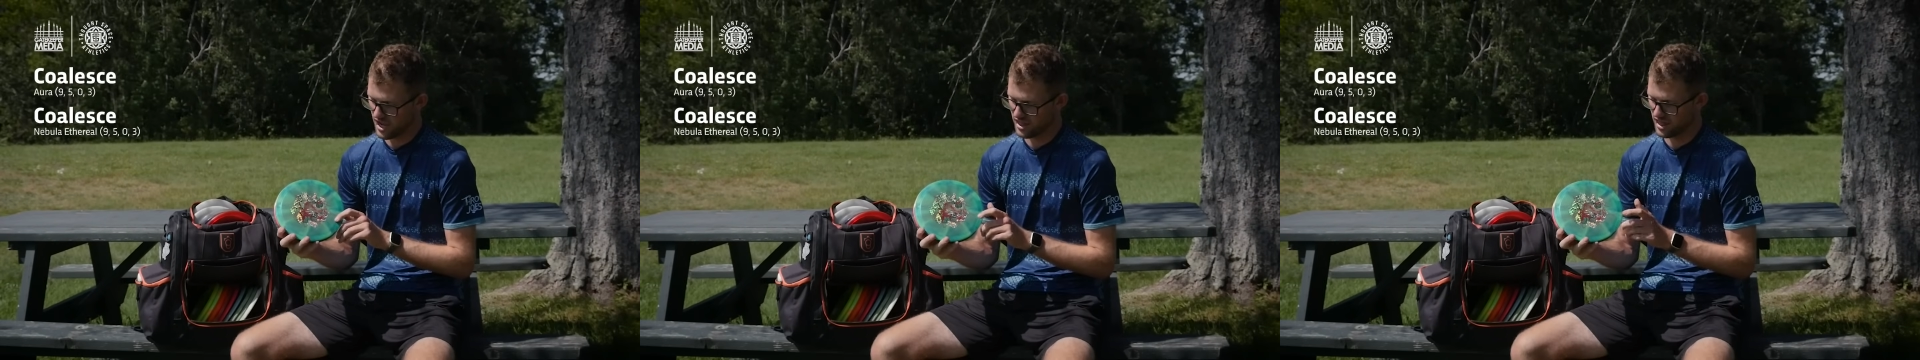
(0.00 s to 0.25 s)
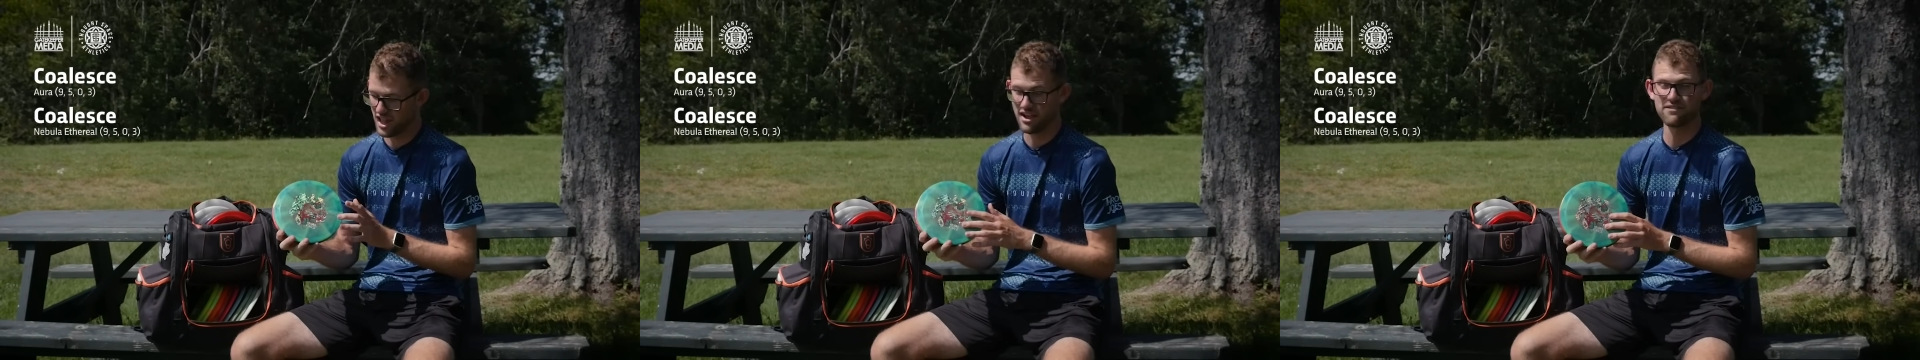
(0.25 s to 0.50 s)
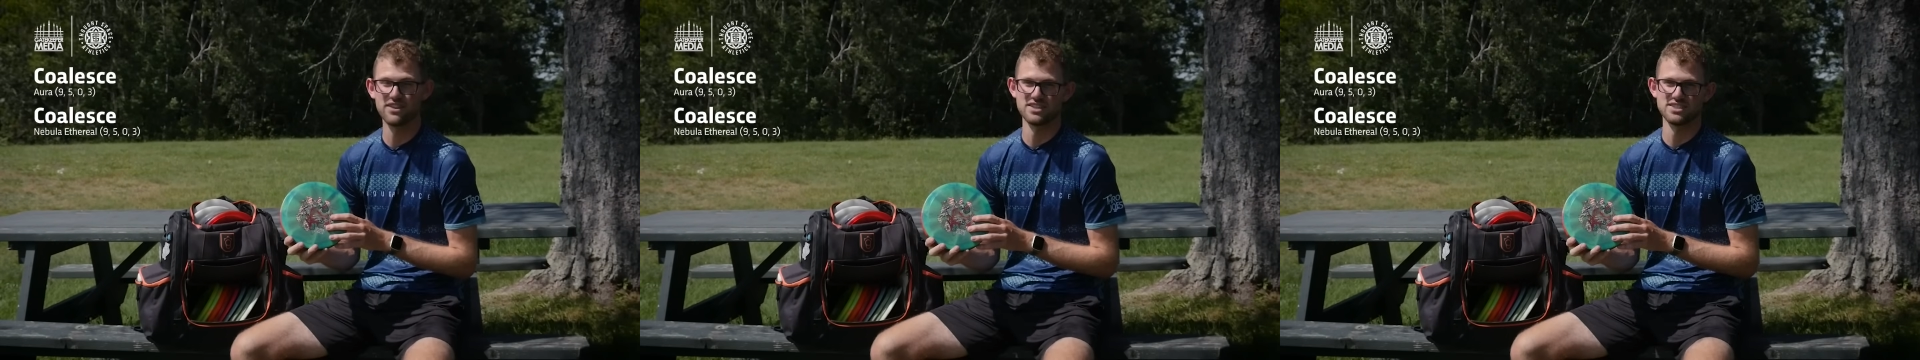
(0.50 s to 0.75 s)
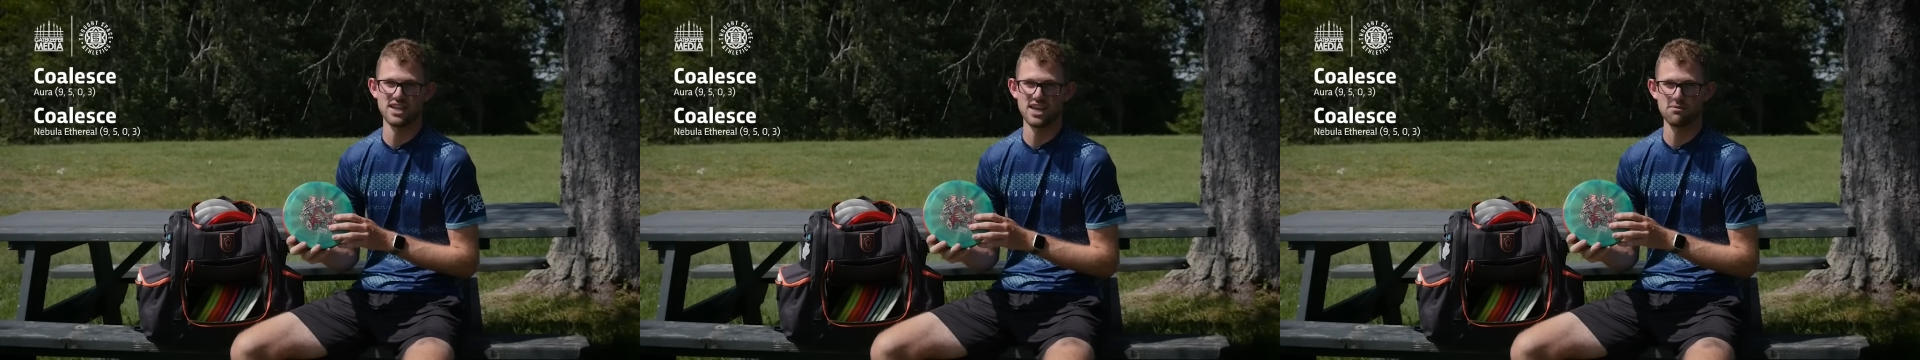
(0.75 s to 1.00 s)
I love
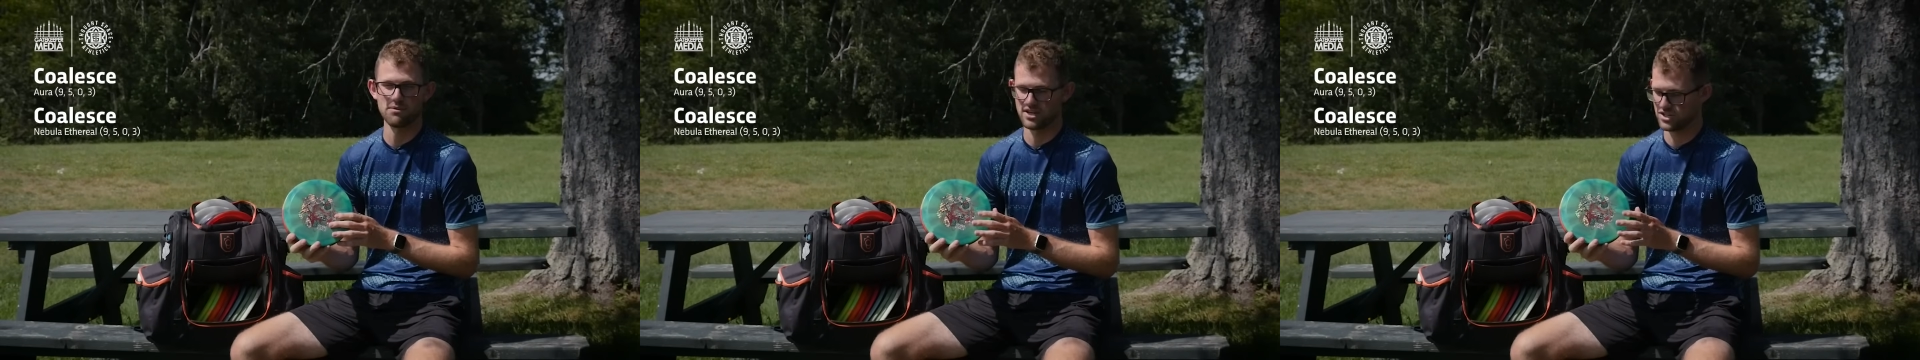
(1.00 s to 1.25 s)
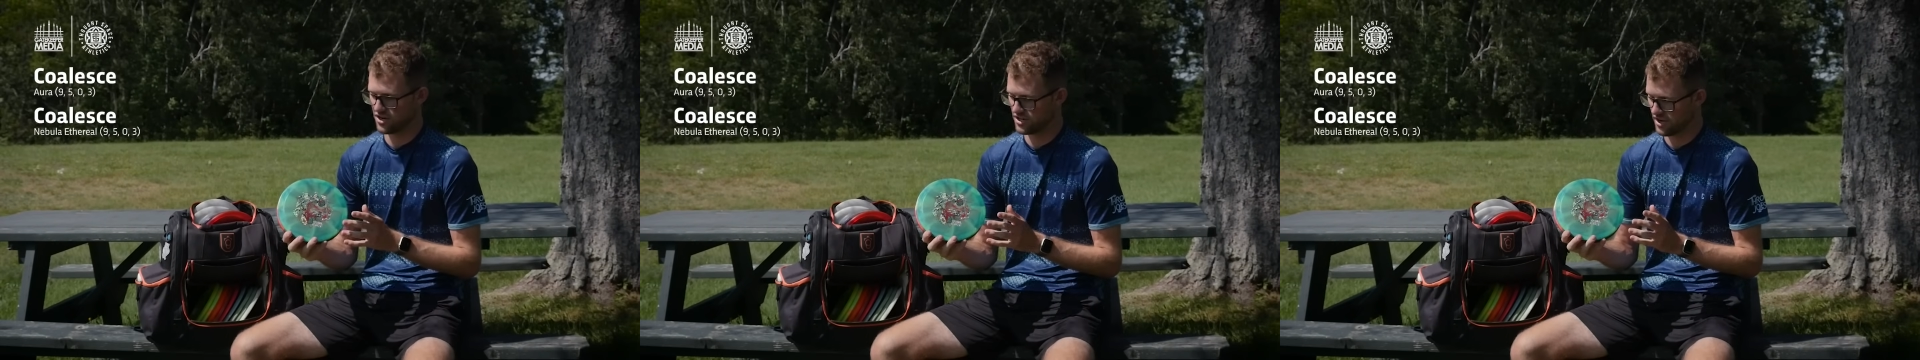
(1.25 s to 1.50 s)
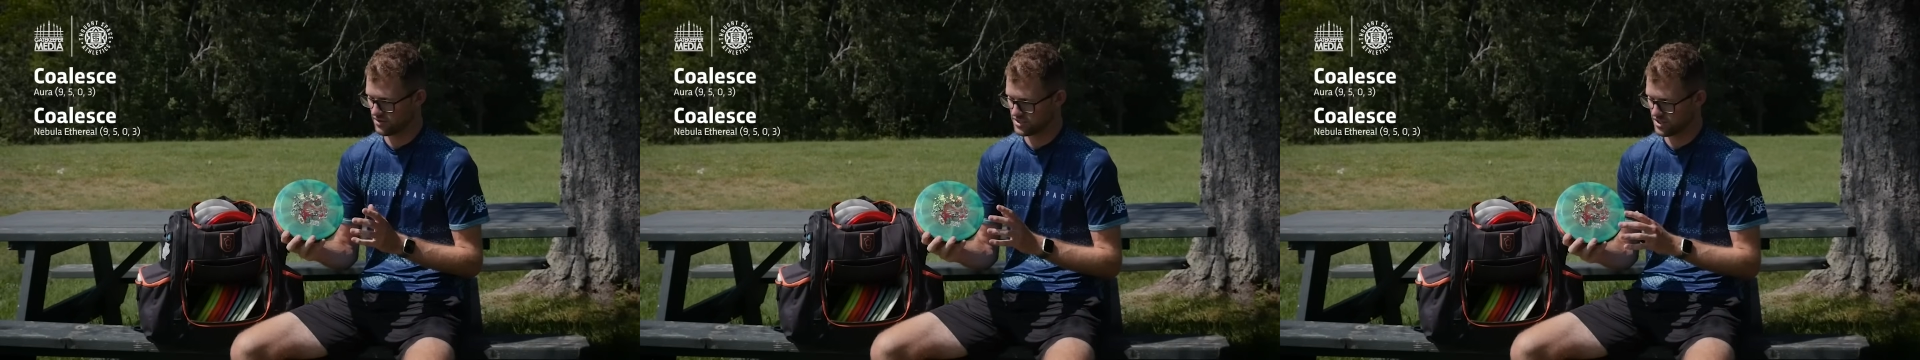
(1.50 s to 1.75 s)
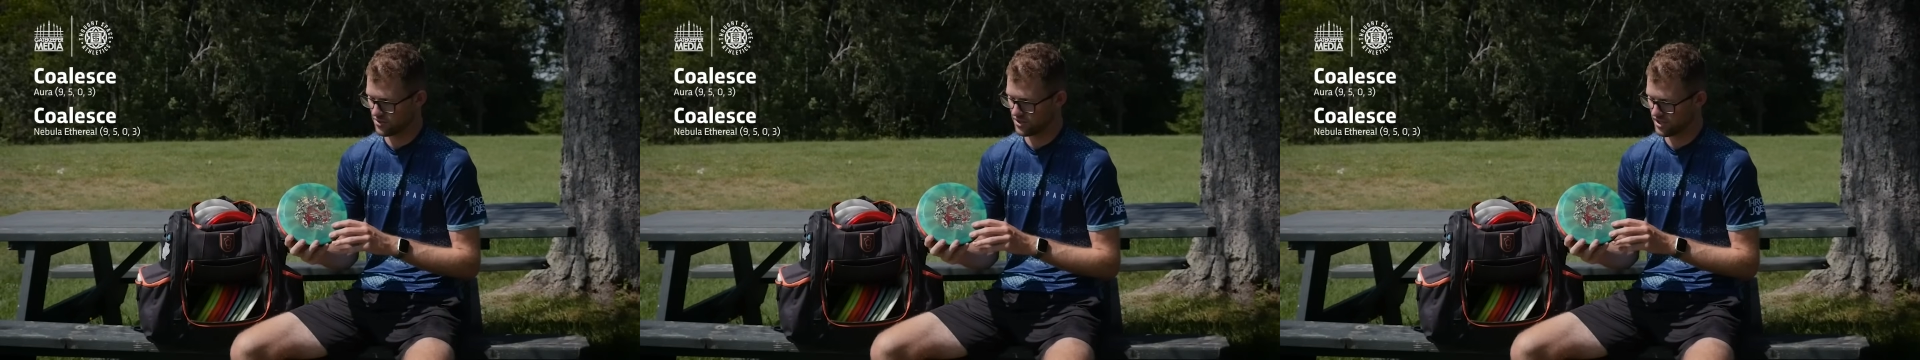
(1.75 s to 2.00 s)
this stamp. It turned out
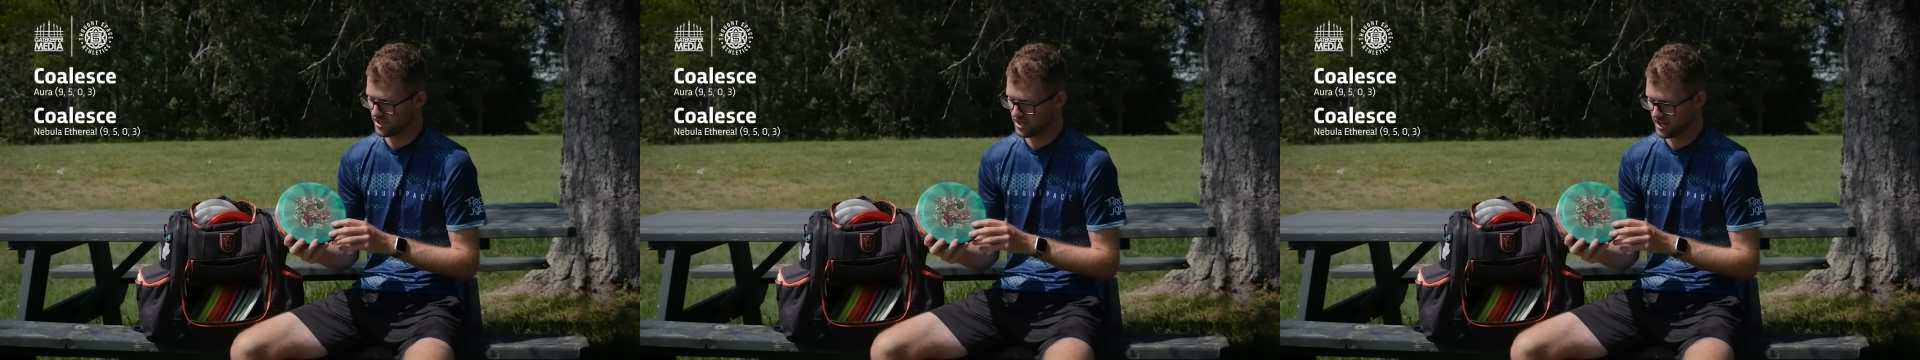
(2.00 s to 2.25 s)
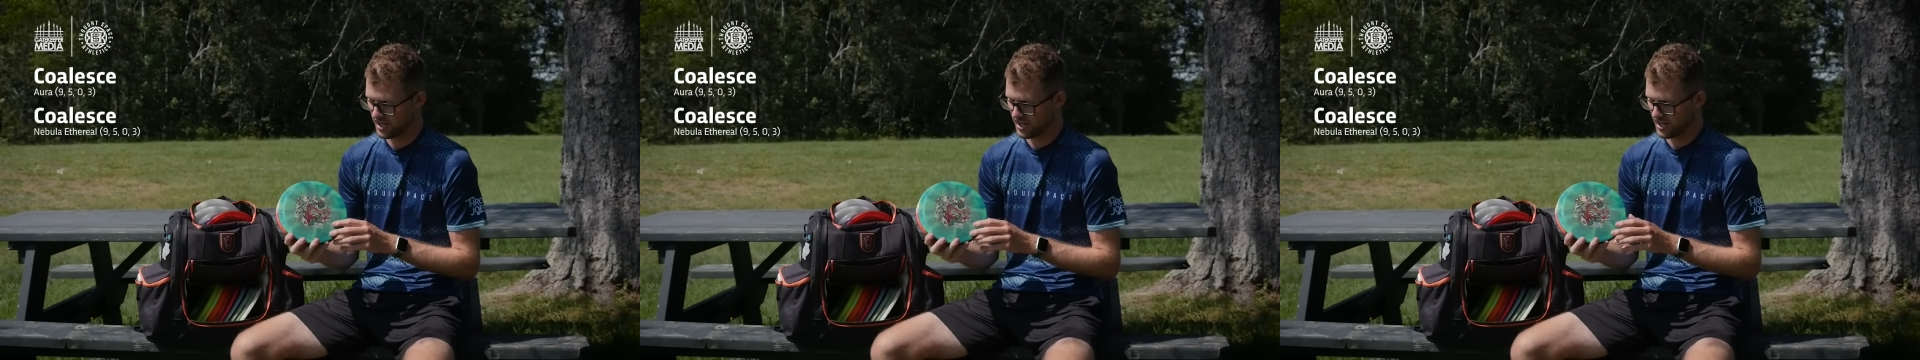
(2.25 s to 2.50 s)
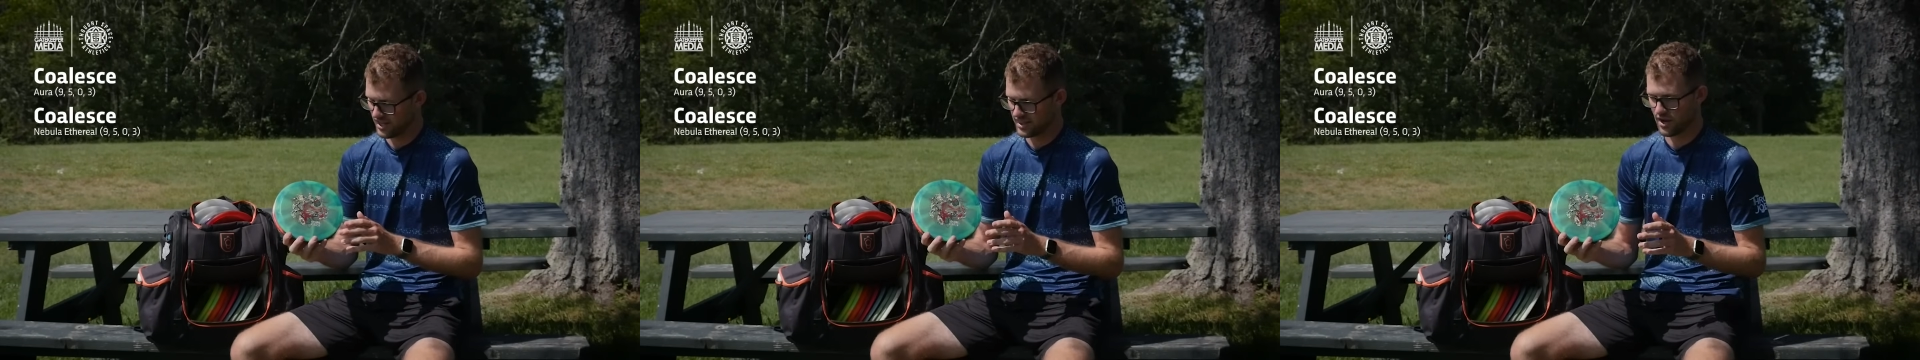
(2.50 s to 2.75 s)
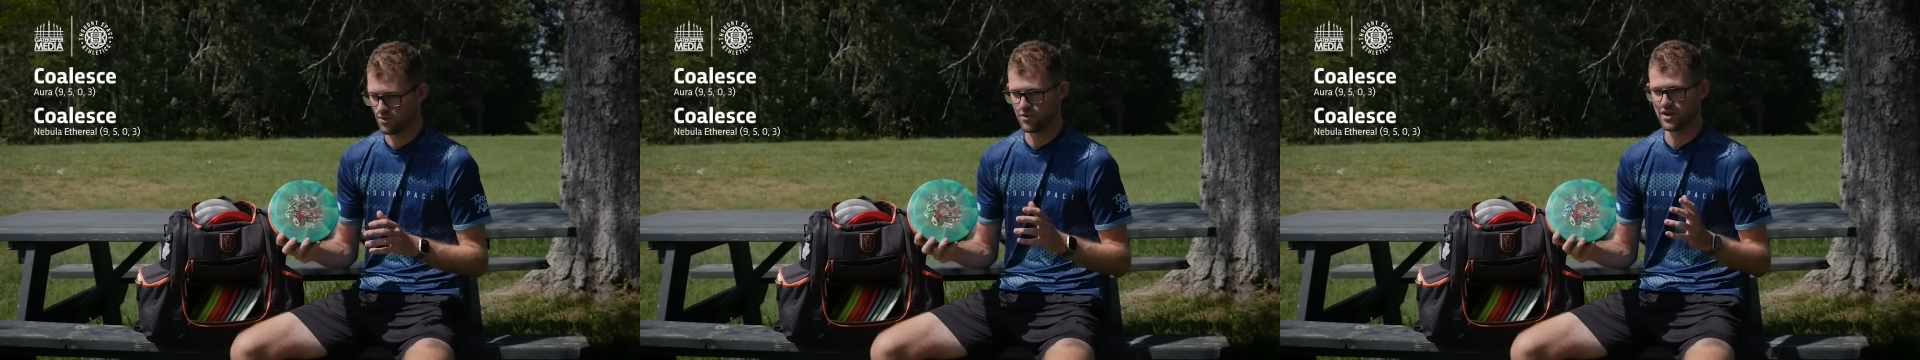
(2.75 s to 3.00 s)
so good.
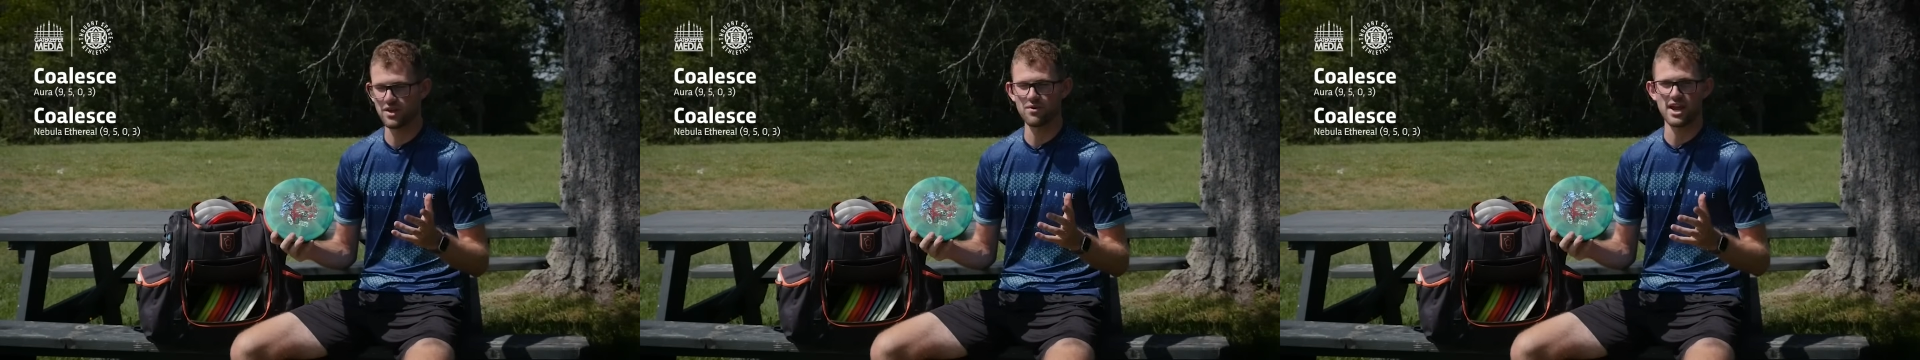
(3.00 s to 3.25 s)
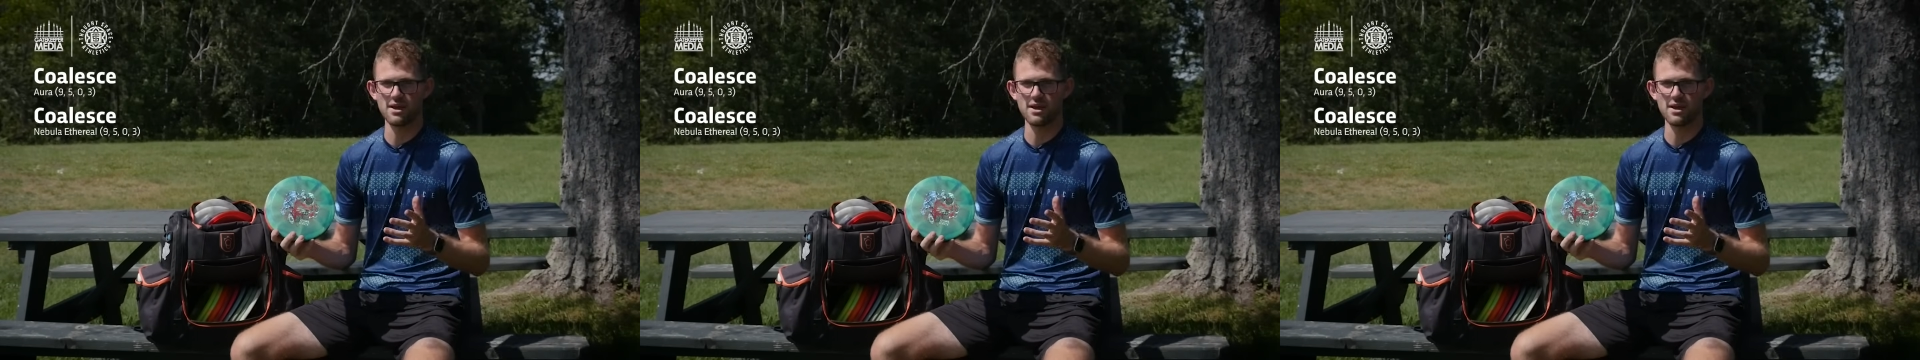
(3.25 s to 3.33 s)
They really were